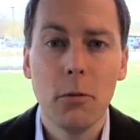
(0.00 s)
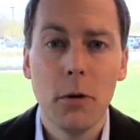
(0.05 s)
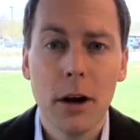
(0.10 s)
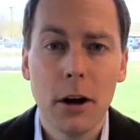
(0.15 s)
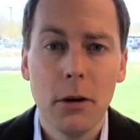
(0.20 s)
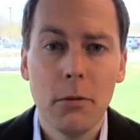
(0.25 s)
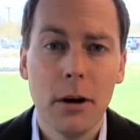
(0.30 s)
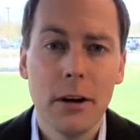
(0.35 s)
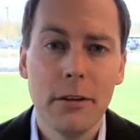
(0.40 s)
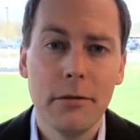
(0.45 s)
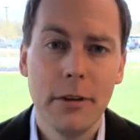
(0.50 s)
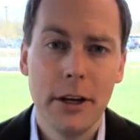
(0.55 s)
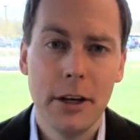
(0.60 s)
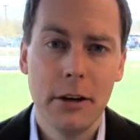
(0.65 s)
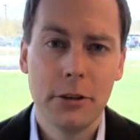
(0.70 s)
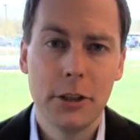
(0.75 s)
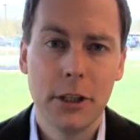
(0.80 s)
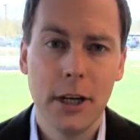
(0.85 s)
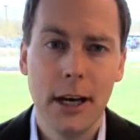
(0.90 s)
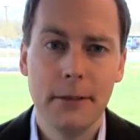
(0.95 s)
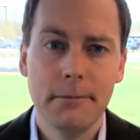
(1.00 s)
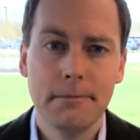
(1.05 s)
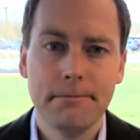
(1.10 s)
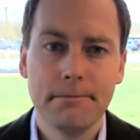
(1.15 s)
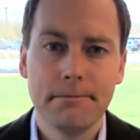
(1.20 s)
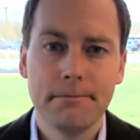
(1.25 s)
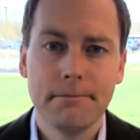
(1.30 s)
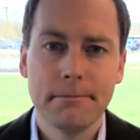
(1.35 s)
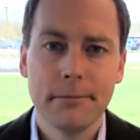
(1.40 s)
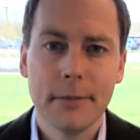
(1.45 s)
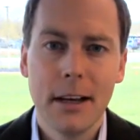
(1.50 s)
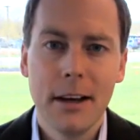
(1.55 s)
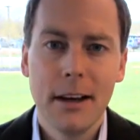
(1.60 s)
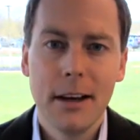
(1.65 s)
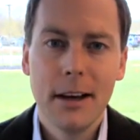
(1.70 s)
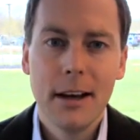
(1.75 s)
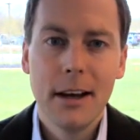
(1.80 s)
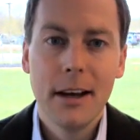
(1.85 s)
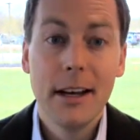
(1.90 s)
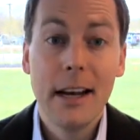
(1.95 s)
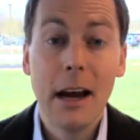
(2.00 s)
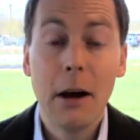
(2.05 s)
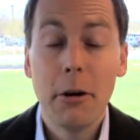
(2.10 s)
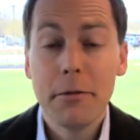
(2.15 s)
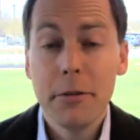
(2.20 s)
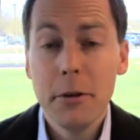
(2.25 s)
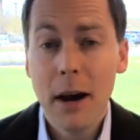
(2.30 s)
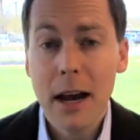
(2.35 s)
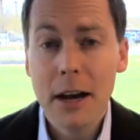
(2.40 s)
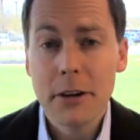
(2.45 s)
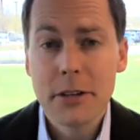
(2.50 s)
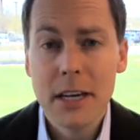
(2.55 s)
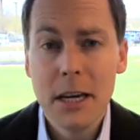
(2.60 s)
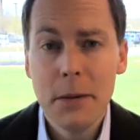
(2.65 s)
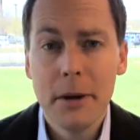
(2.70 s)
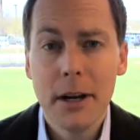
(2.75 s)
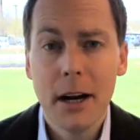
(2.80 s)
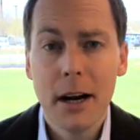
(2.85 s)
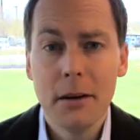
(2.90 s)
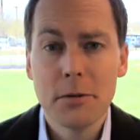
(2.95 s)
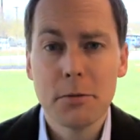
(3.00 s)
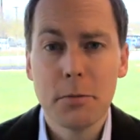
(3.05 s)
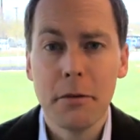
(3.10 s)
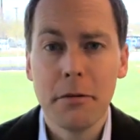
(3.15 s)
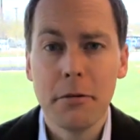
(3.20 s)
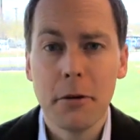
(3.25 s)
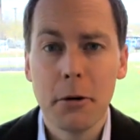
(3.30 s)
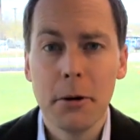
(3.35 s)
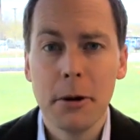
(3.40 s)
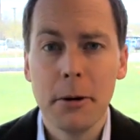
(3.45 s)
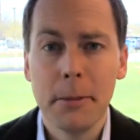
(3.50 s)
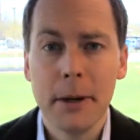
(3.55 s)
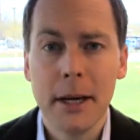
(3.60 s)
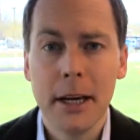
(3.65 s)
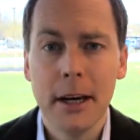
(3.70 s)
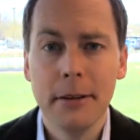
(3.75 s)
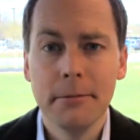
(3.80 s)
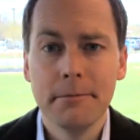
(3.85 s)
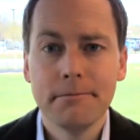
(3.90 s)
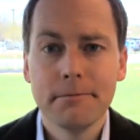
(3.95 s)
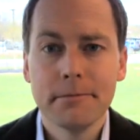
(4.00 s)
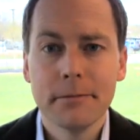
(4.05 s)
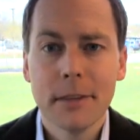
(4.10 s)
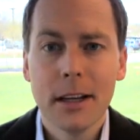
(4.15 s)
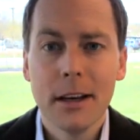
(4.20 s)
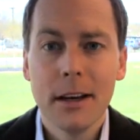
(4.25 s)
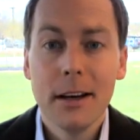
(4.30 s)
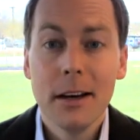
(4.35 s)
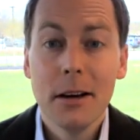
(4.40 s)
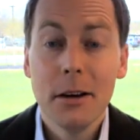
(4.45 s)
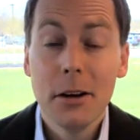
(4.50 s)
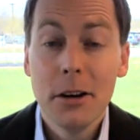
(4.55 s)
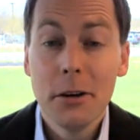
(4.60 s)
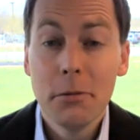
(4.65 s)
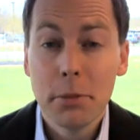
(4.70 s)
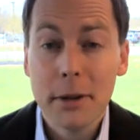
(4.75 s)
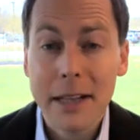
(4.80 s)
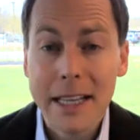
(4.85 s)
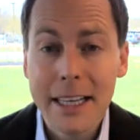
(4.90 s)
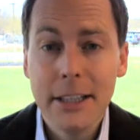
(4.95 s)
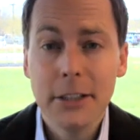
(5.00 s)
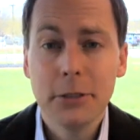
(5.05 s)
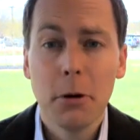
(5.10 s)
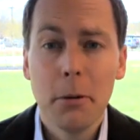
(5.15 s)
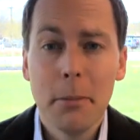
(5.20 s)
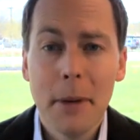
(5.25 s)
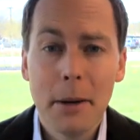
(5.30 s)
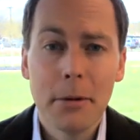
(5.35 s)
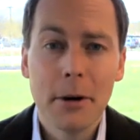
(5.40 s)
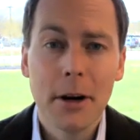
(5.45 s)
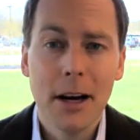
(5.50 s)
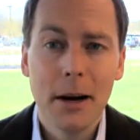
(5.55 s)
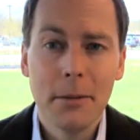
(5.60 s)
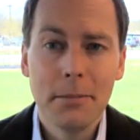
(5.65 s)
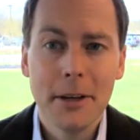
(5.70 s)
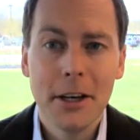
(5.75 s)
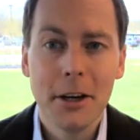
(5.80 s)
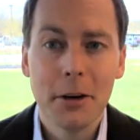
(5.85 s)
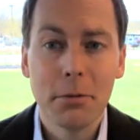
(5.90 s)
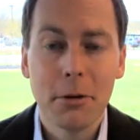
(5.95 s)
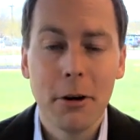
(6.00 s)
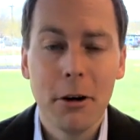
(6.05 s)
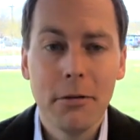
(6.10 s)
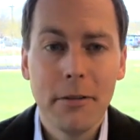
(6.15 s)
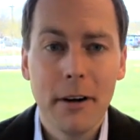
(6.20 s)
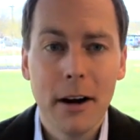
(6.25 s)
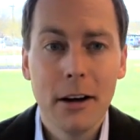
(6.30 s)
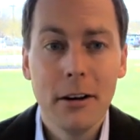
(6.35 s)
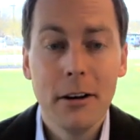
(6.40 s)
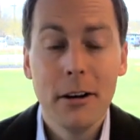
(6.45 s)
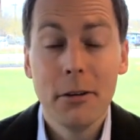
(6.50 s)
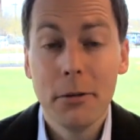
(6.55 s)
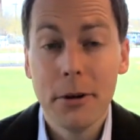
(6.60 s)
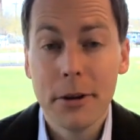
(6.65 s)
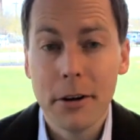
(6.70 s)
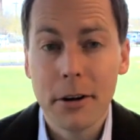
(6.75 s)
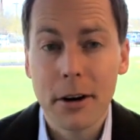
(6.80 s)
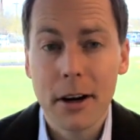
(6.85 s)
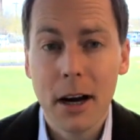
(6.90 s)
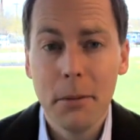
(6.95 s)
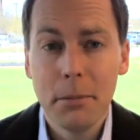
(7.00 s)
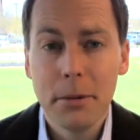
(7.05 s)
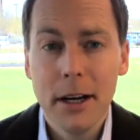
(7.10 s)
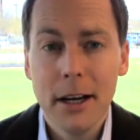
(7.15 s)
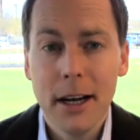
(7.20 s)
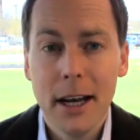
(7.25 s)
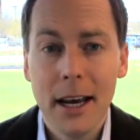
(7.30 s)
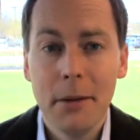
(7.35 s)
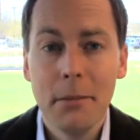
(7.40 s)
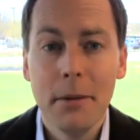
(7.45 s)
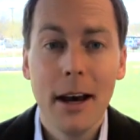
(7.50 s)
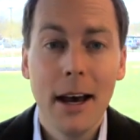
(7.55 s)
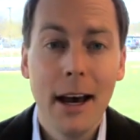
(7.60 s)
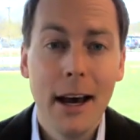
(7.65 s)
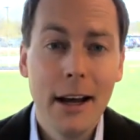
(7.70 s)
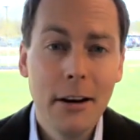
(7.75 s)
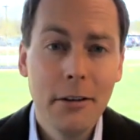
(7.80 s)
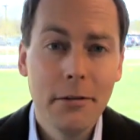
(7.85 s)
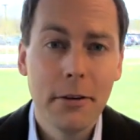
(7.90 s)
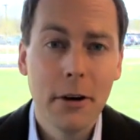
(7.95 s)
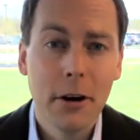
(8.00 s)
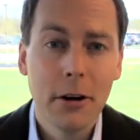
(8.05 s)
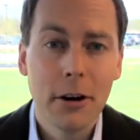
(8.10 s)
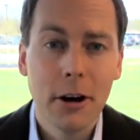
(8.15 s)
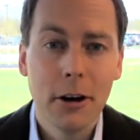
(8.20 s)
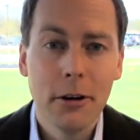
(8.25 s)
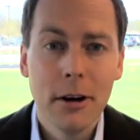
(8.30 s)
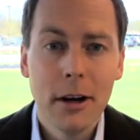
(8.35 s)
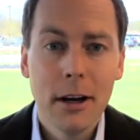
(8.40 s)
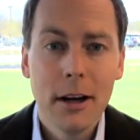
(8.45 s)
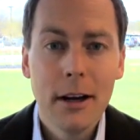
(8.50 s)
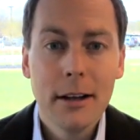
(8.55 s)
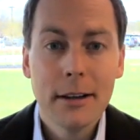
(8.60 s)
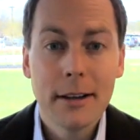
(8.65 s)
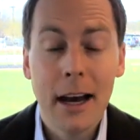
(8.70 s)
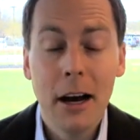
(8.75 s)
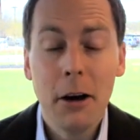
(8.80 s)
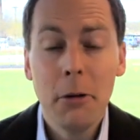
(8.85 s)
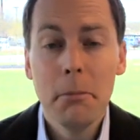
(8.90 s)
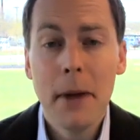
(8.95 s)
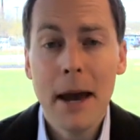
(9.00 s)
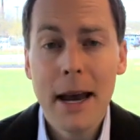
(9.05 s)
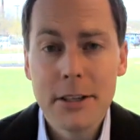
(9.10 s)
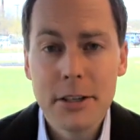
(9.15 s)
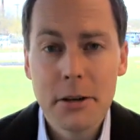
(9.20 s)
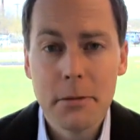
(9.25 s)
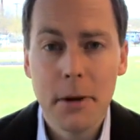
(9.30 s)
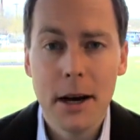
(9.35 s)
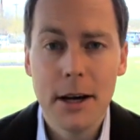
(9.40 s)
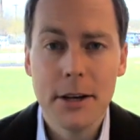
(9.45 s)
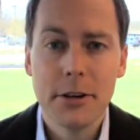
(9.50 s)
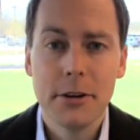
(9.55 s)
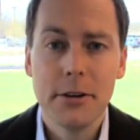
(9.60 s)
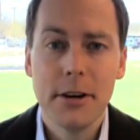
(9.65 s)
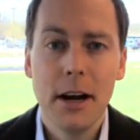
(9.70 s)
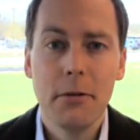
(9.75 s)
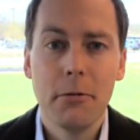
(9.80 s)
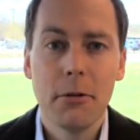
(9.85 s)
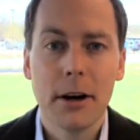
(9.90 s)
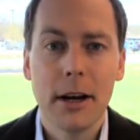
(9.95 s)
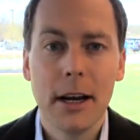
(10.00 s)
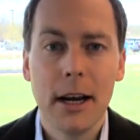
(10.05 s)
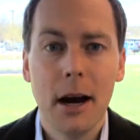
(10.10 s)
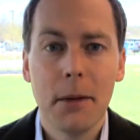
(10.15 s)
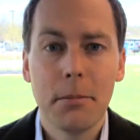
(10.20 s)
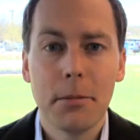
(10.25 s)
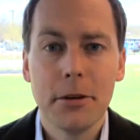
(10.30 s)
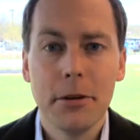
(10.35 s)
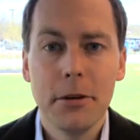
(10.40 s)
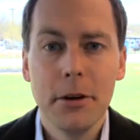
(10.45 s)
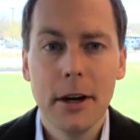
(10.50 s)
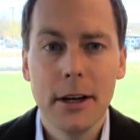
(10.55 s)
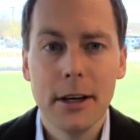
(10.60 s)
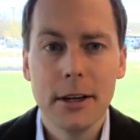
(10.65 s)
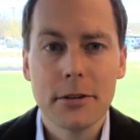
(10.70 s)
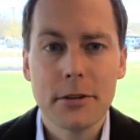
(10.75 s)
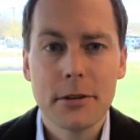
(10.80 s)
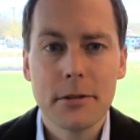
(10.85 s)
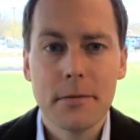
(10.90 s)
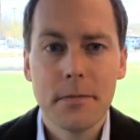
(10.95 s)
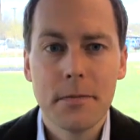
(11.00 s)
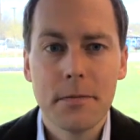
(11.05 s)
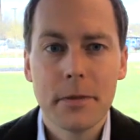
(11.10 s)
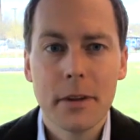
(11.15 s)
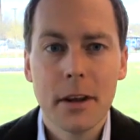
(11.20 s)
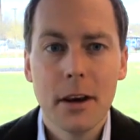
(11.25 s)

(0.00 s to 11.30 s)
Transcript: the one on one video chat. Now, a few housekeeping items before we begin. Please remember to update your profile with your company name and a photo to help maximize your networking opportunities.